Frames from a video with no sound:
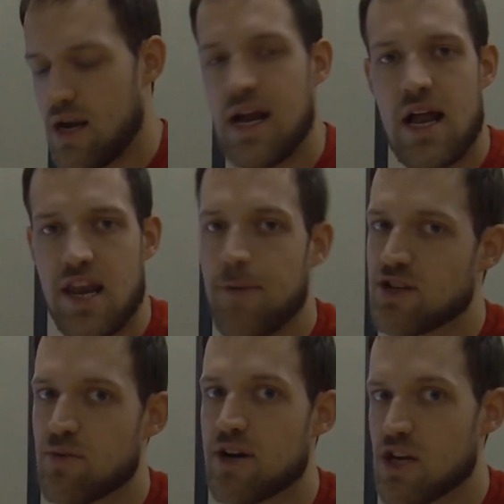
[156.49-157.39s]
and how
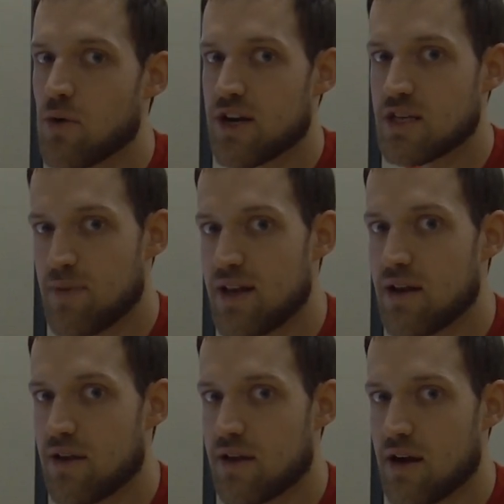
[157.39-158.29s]
much money you want to spend
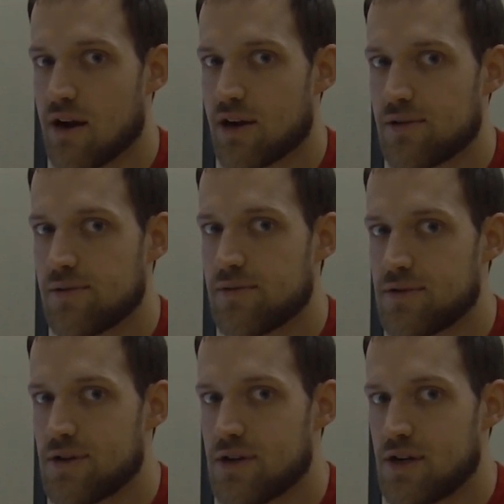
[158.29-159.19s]
on the car,
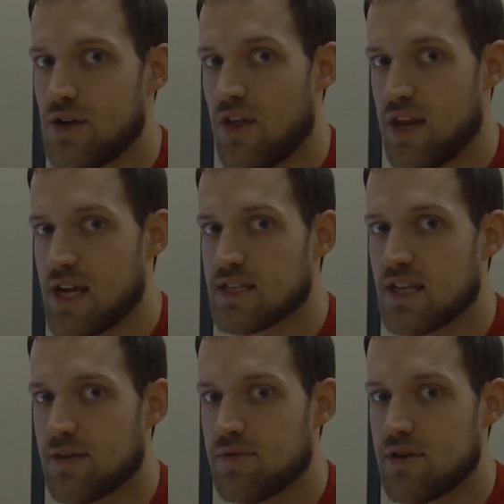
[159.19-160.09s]
the next
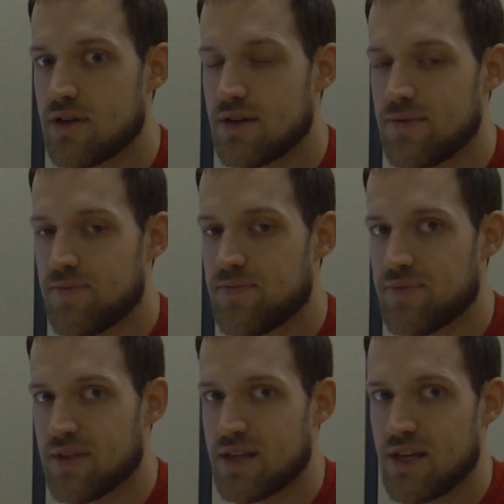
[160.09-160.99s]
step
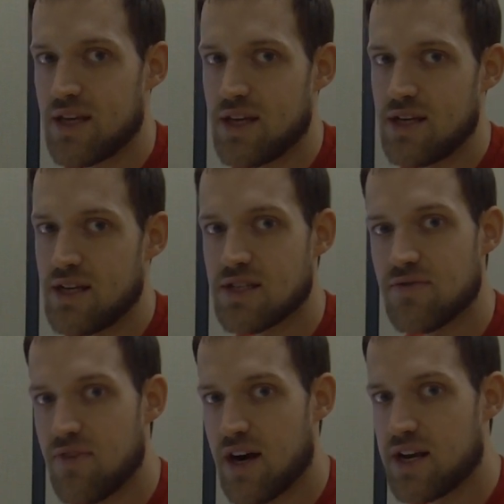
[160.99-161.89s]
is to
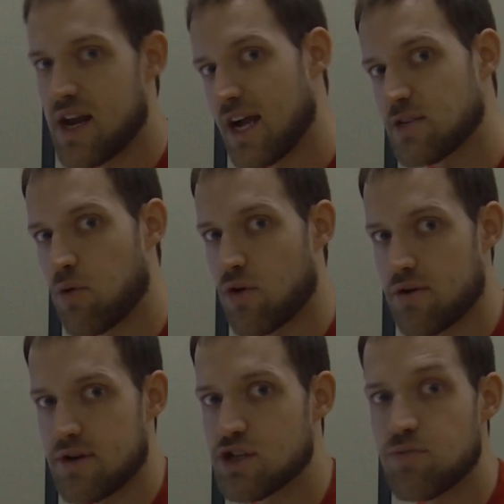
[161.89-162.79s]
find an
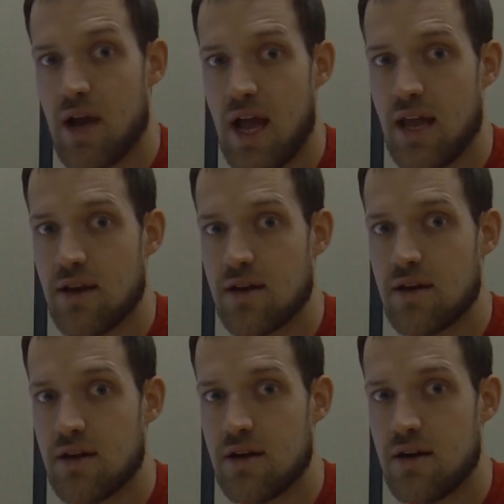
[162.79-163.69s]
exporter in Japan.
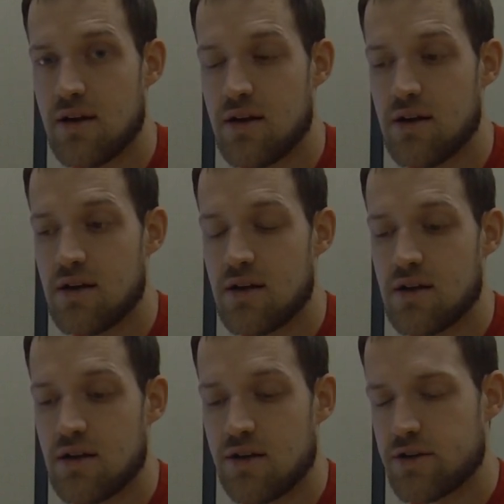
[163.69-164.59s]

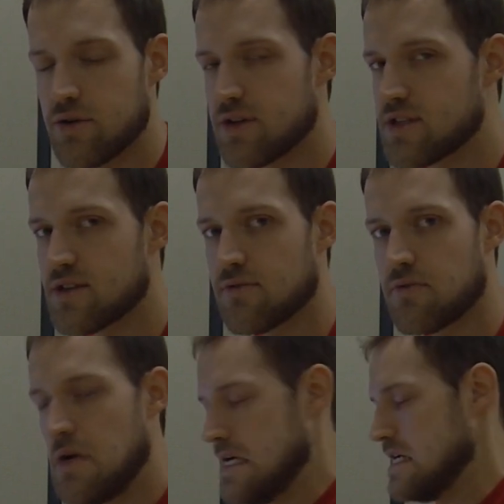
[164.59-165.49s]
Your choices are
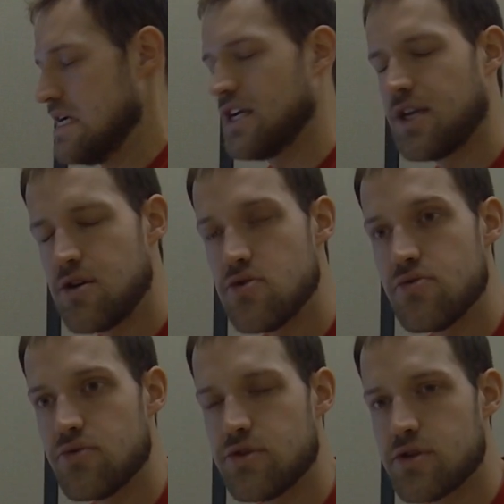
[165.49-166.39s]

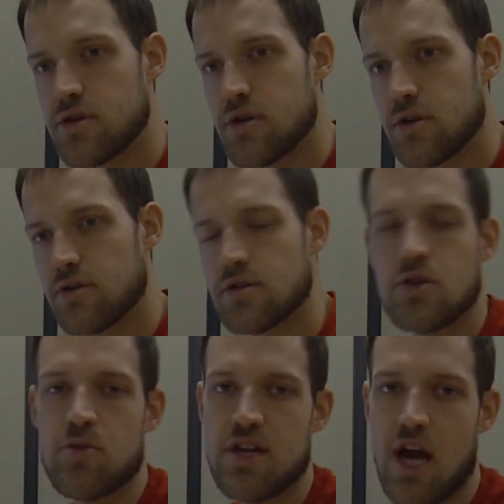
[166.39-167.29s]
huge. There's so
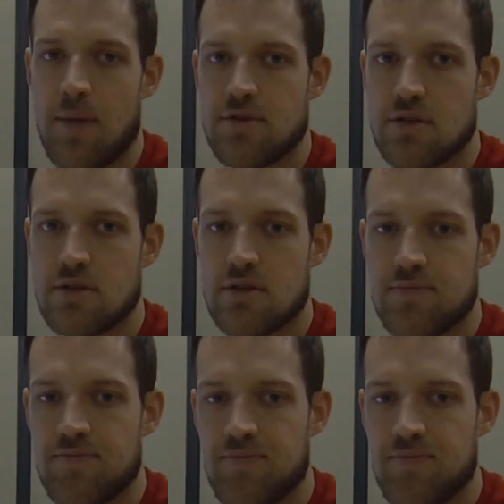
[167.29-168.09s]
many options.